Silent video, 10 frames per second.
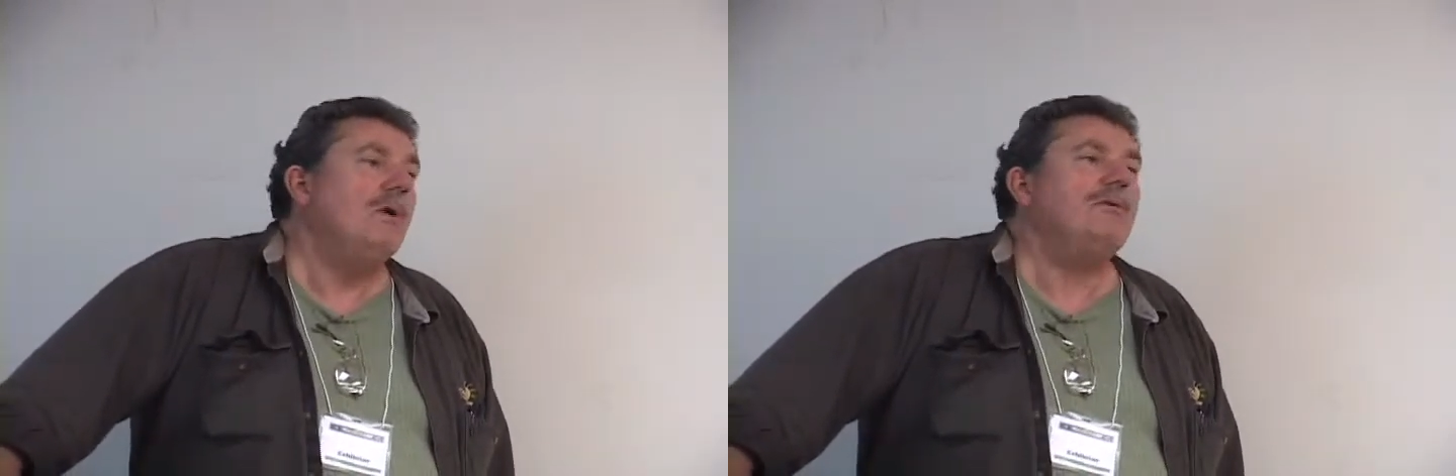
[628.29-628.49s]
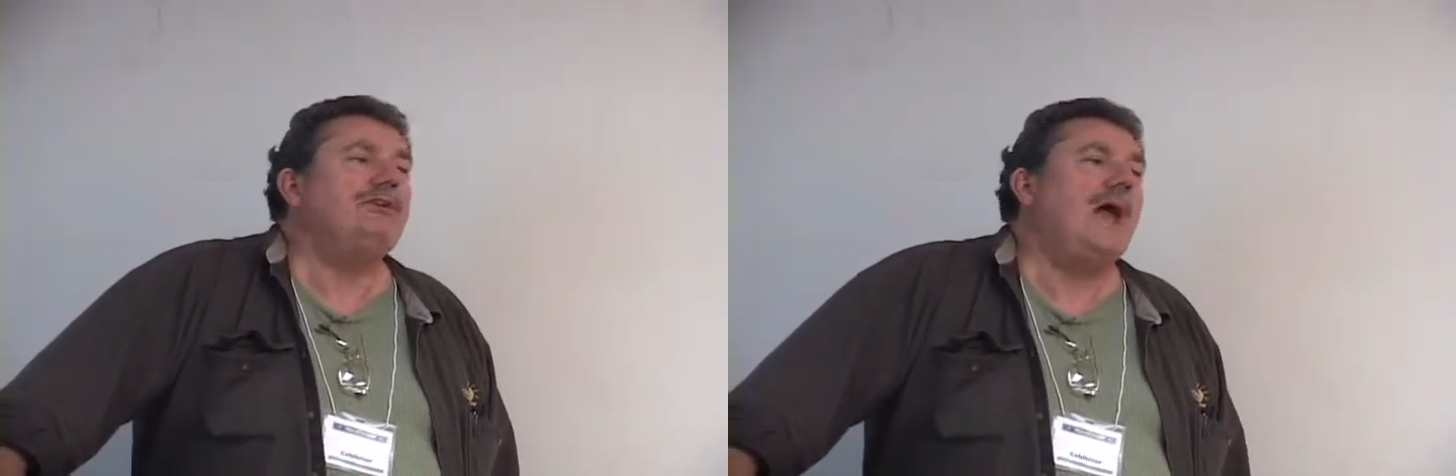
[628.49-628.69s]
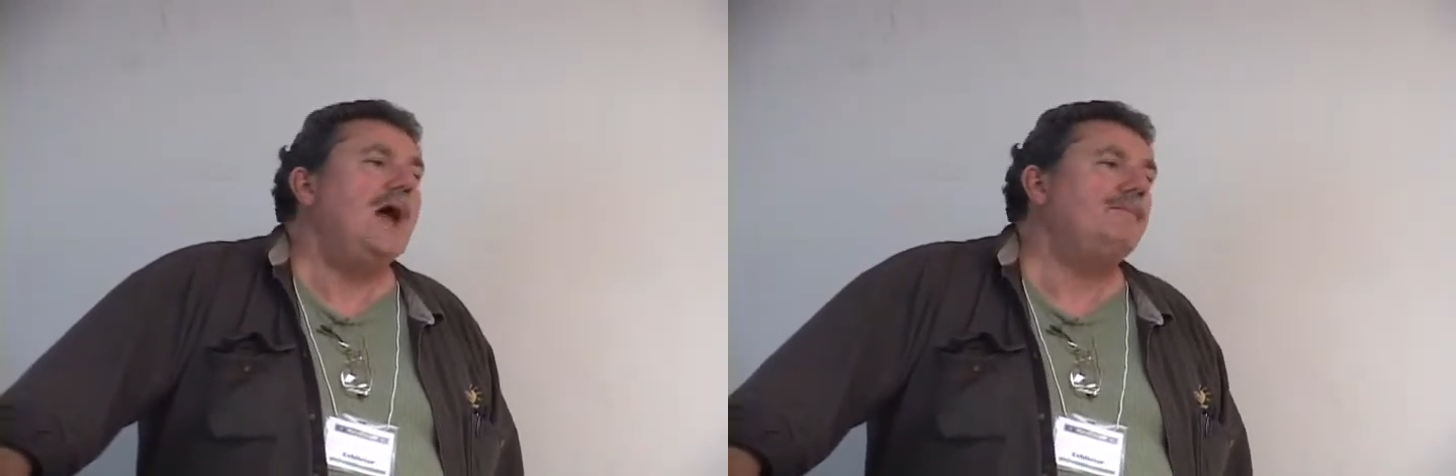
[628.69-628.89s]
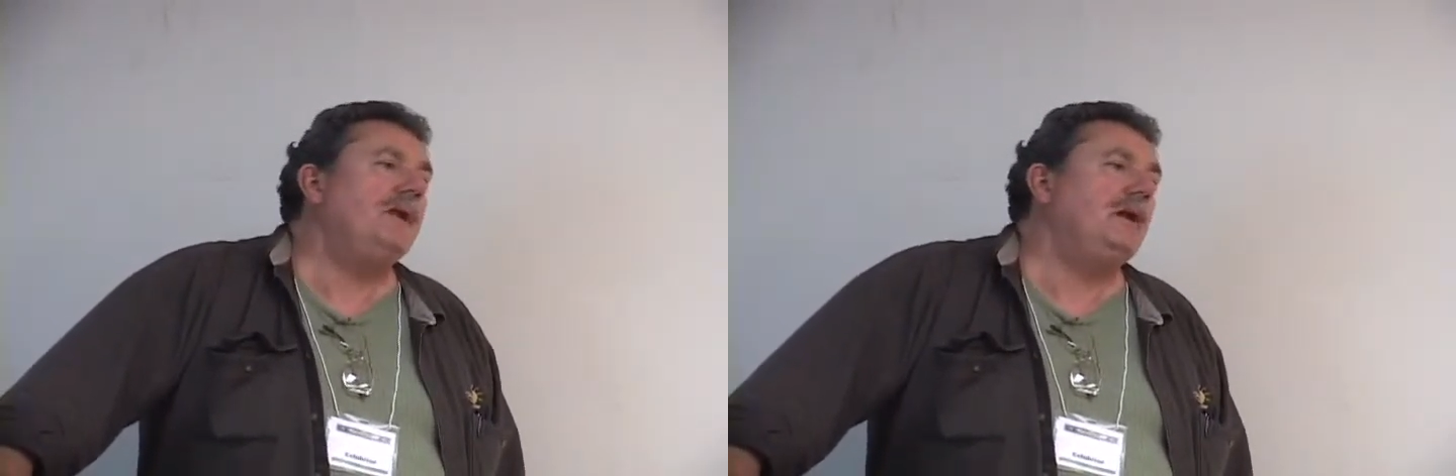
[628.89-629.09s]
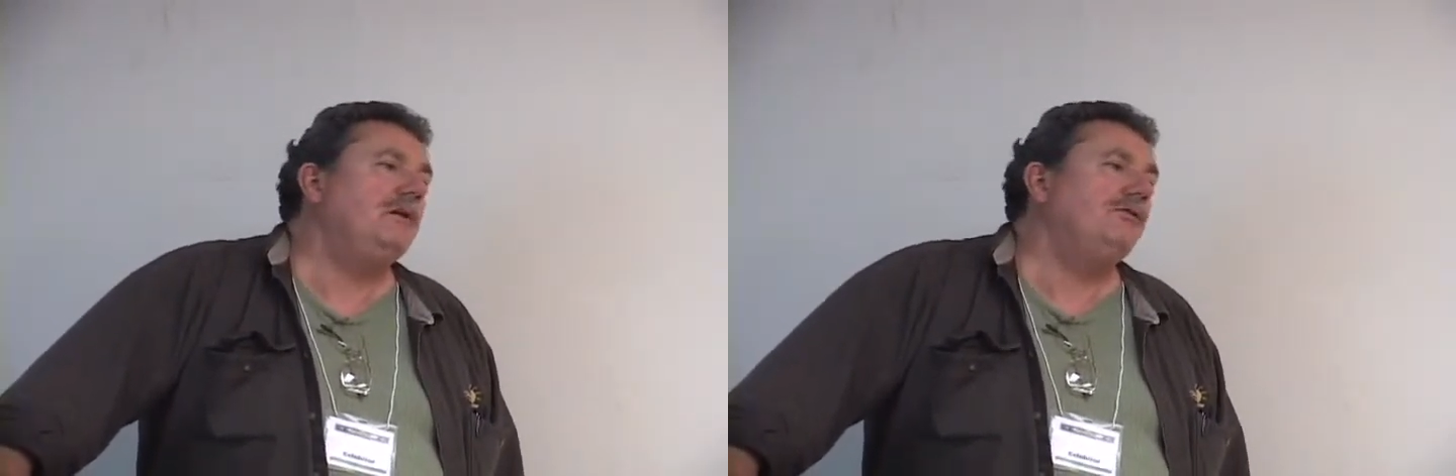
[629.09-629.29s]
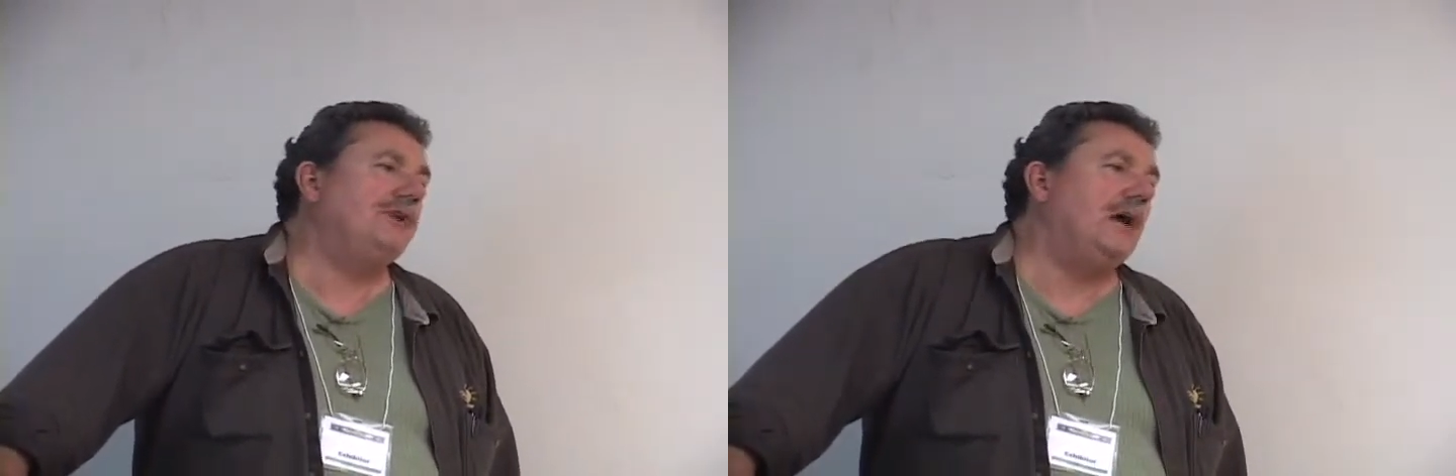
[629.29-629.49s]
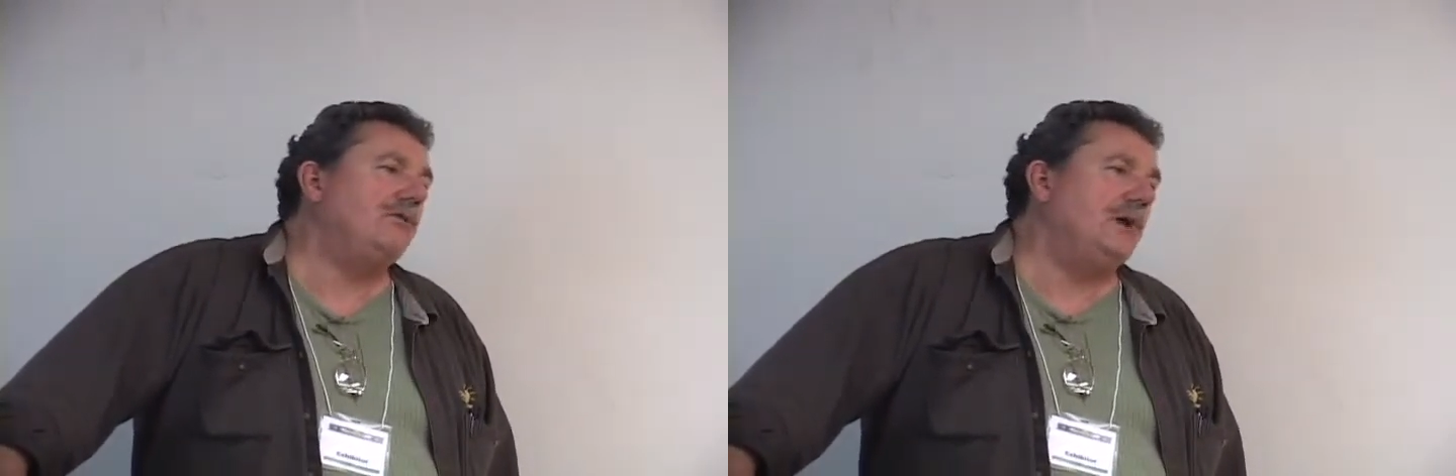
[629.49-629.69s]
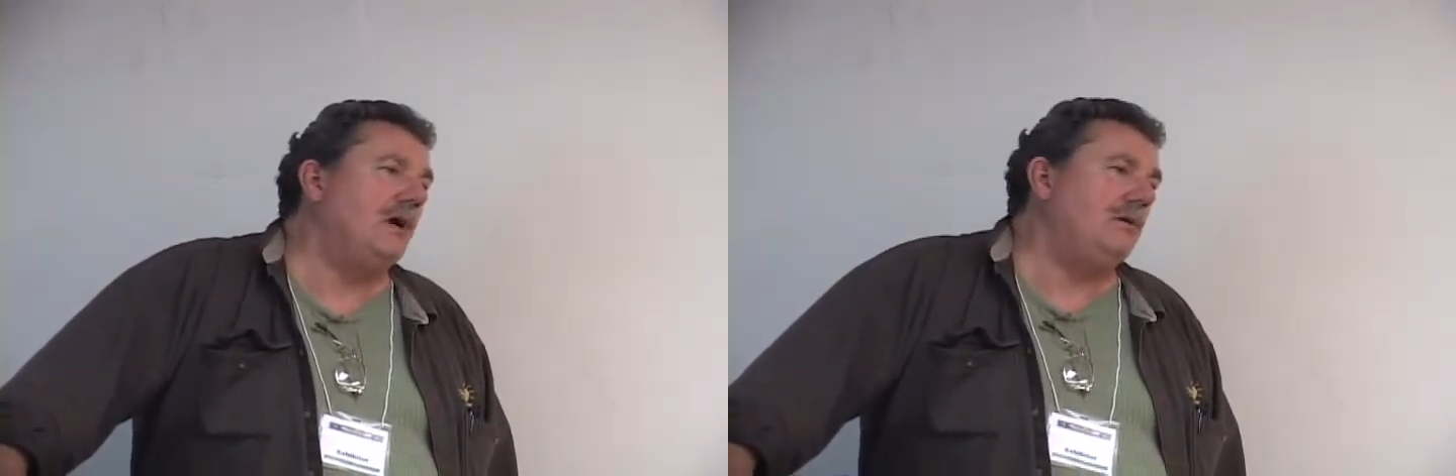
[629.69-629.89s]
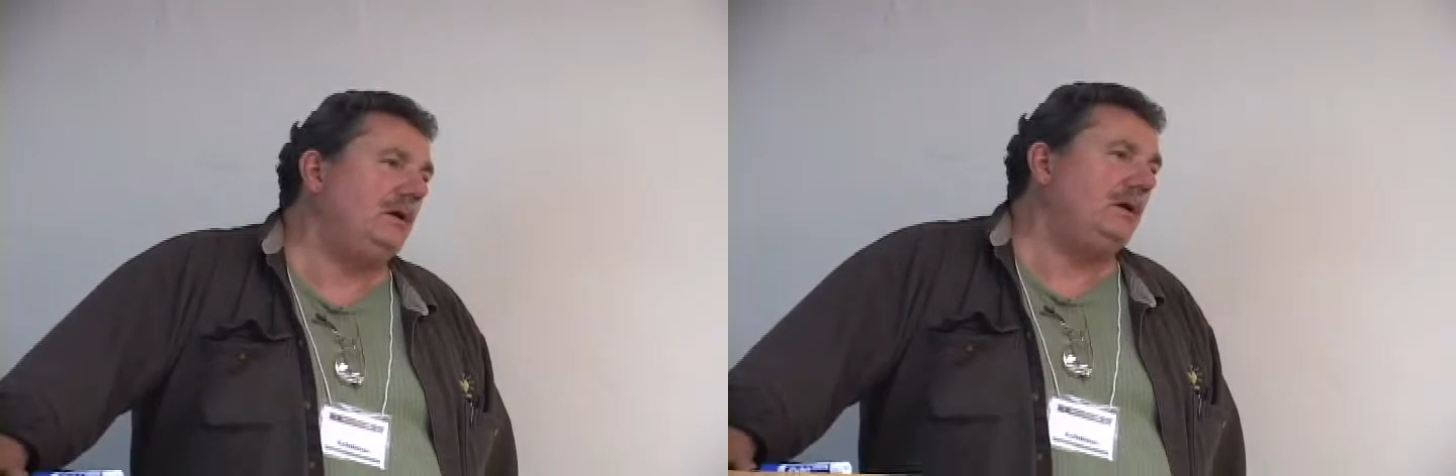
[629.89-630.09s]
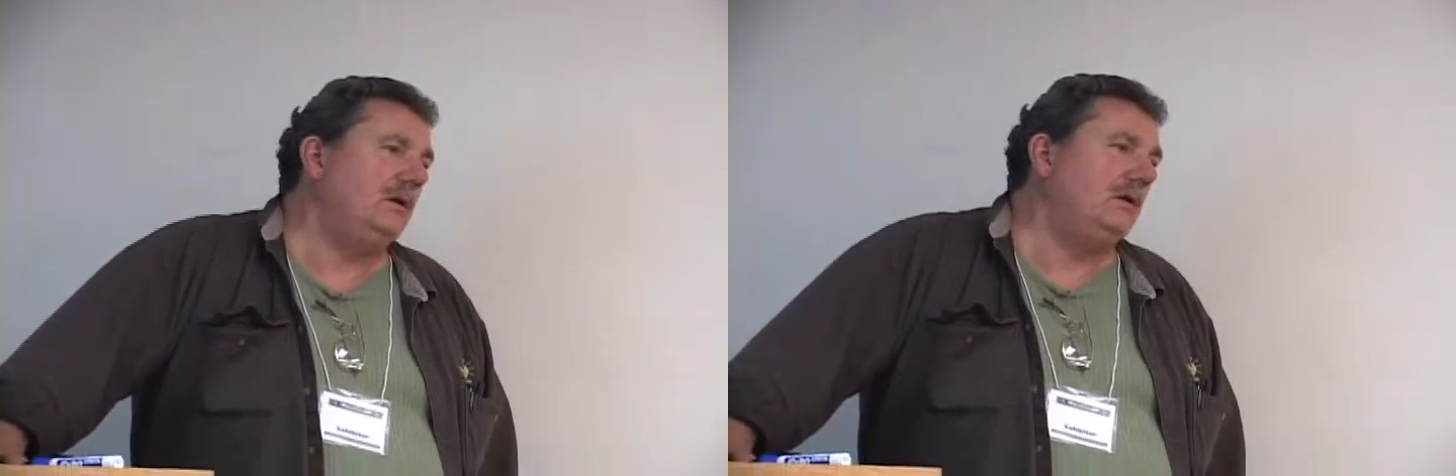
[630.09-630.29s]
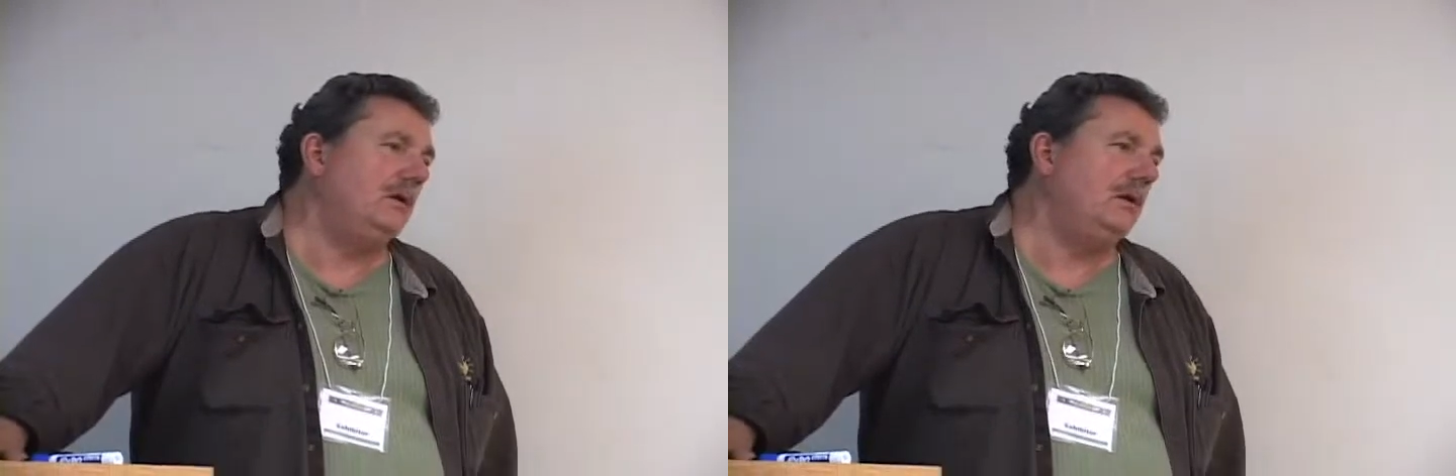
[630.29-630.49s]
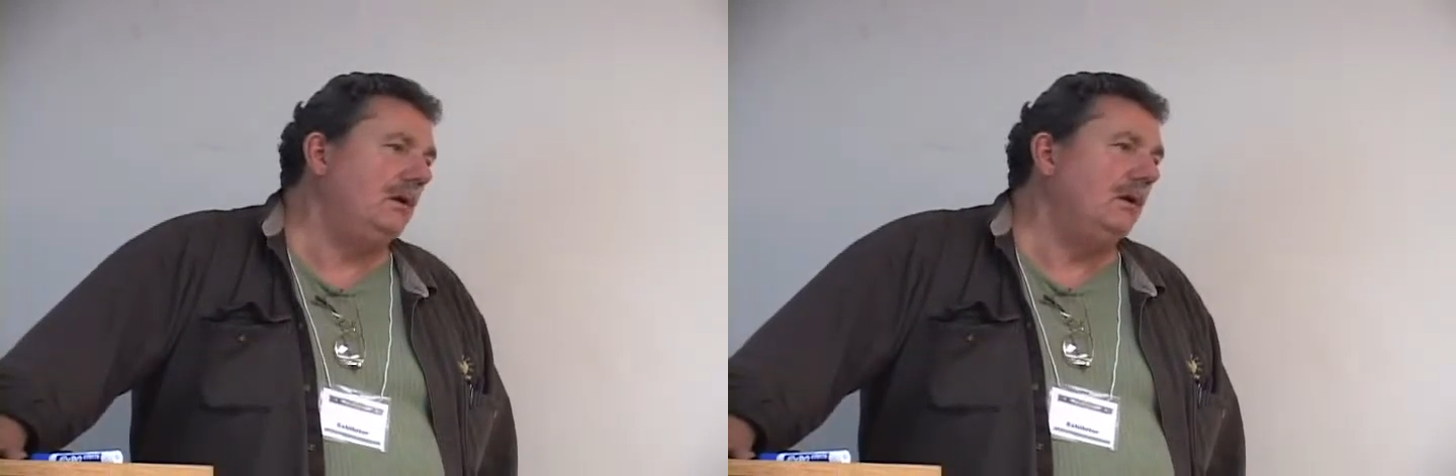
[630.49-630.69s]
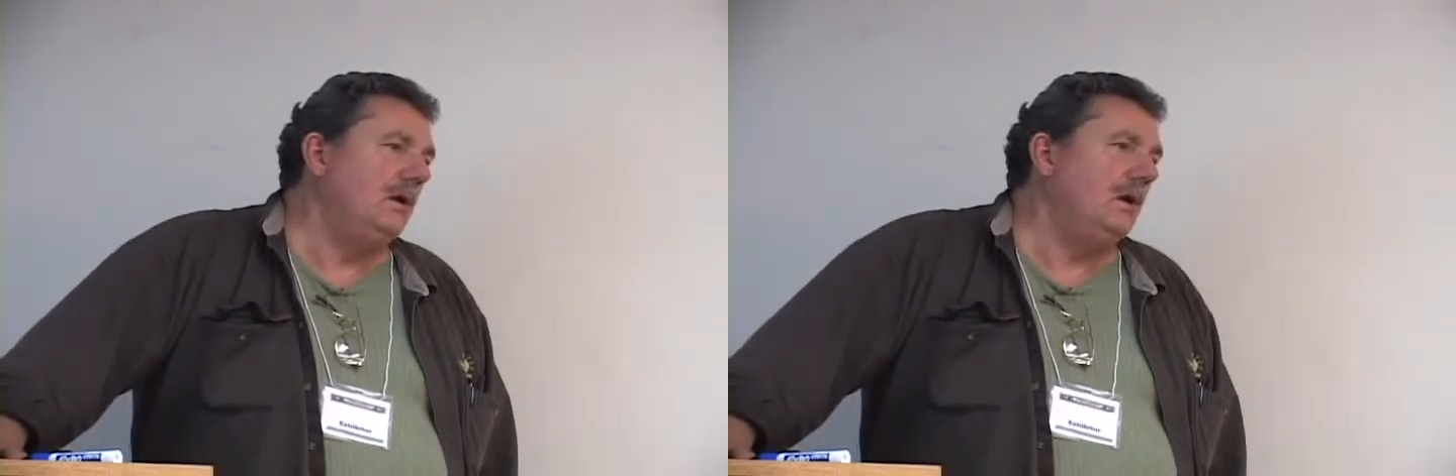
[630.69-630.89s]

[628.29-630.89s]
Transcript: What was happening is I was out in